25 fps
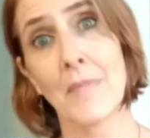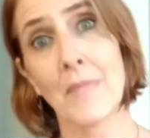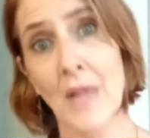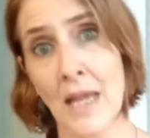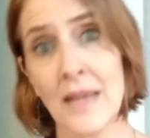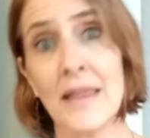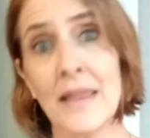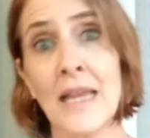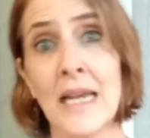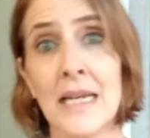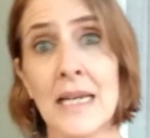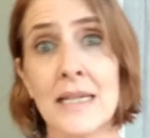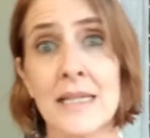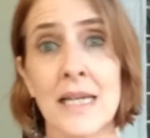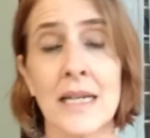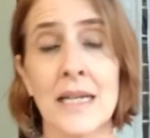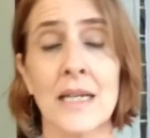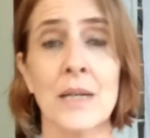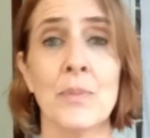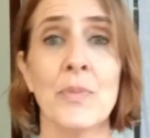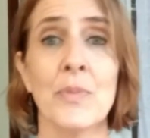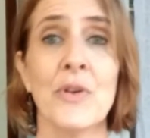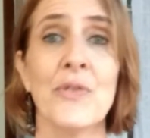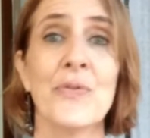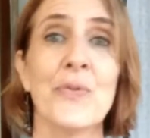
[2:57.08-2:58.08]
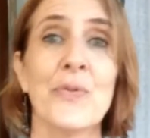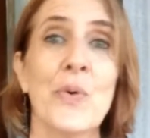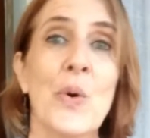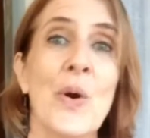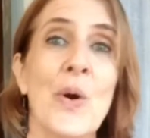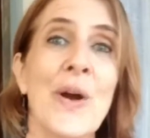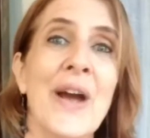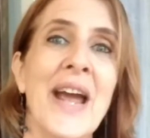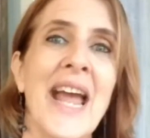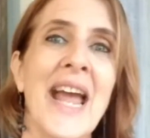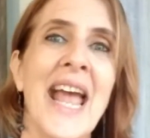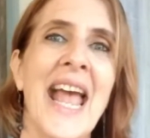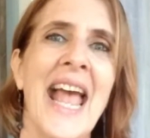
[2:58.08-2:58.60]
They had done it
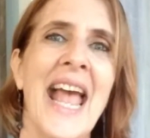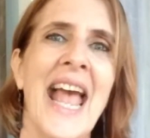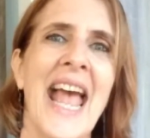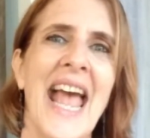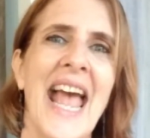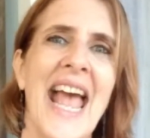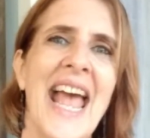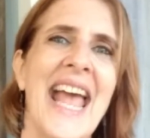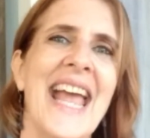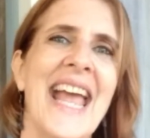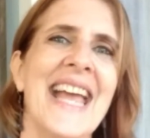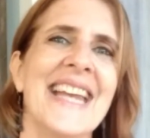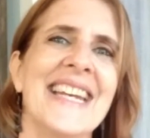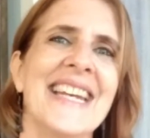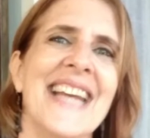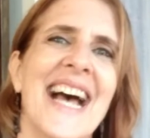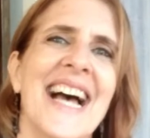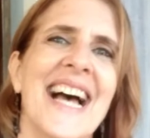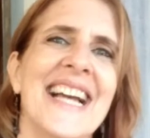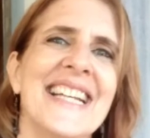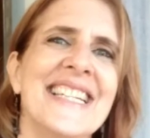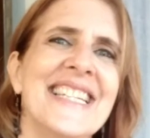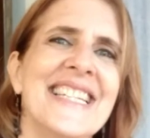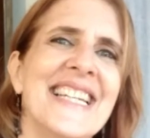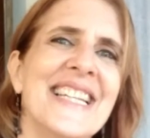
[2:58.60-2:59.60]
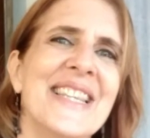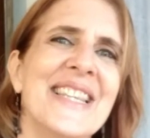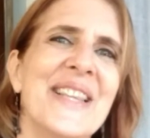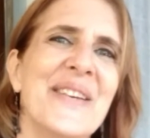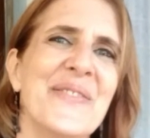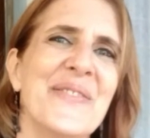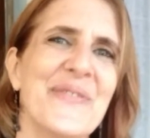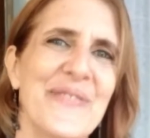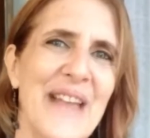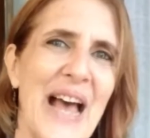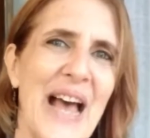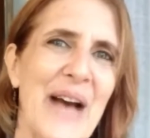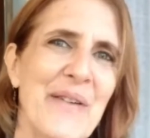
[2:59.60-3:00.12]
before and I did the
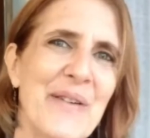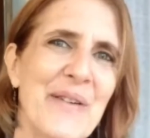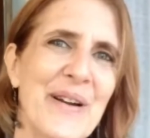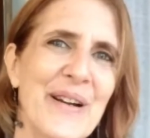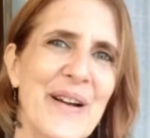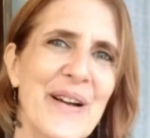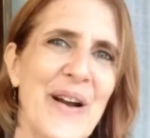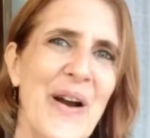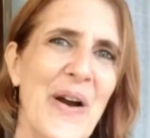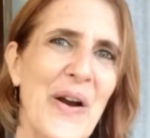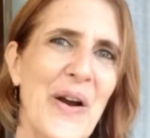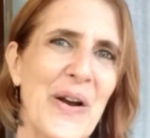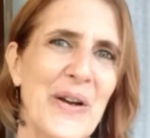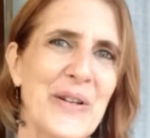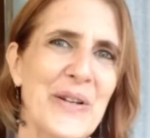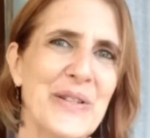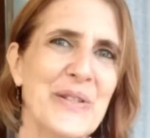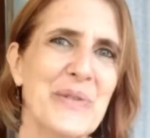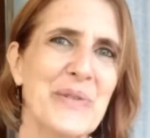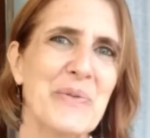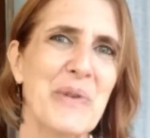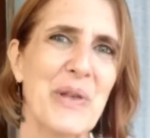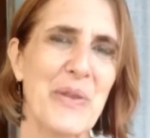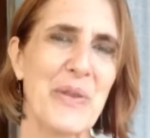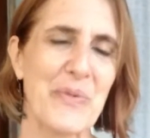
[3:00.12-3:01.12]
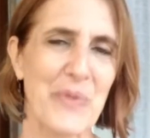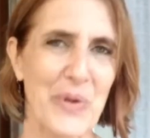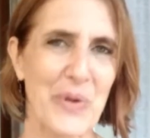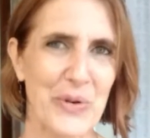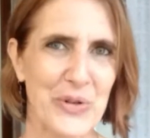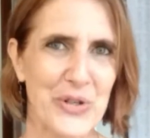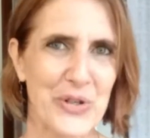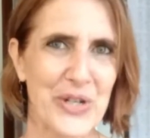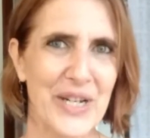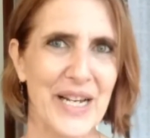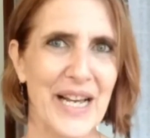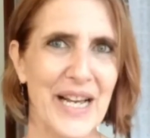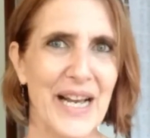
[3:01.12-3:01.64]
flower cards with
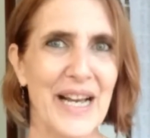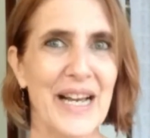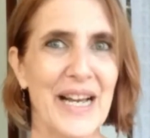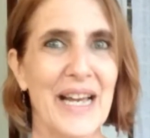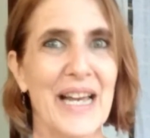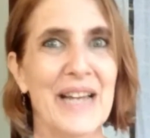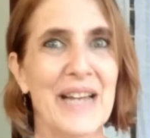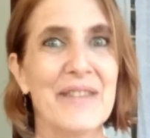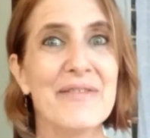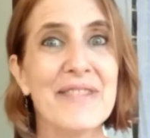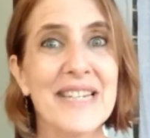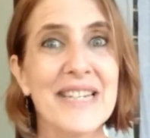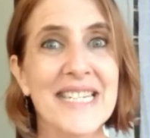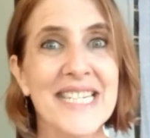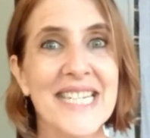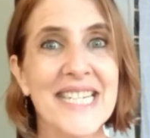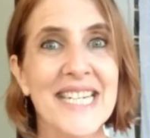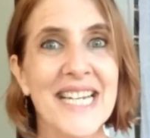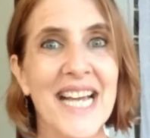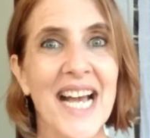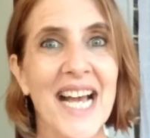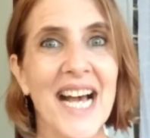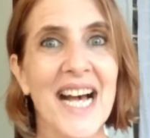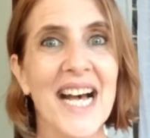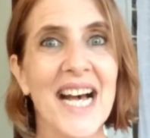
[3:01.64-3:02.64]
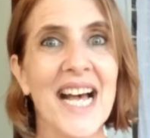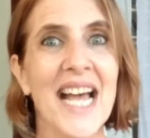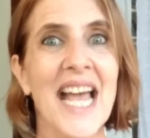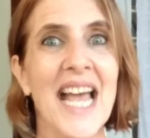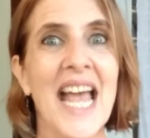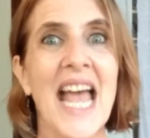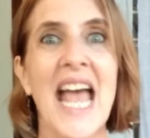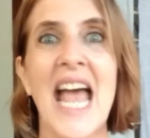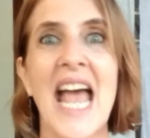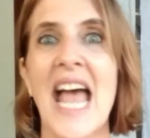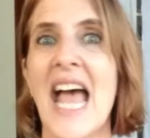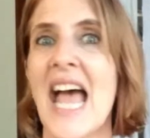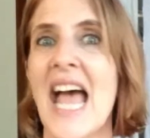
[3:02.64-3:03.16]
Roshika and Ritika,
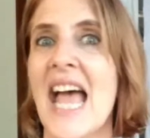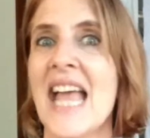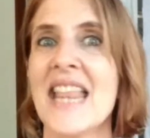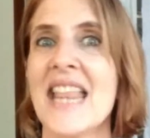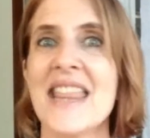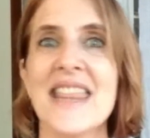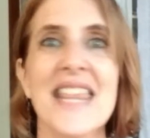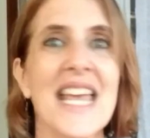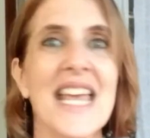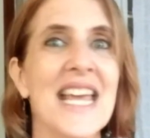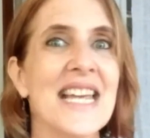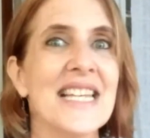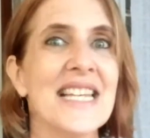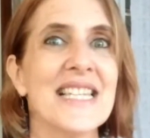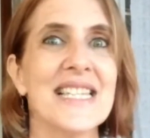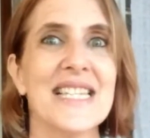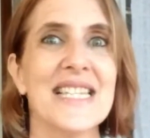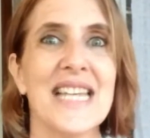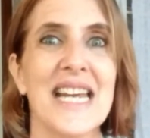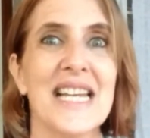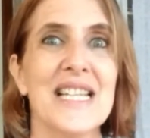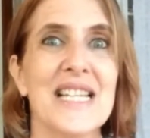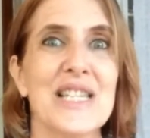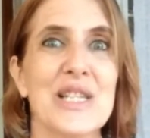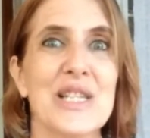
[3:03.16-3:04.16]
and they stayed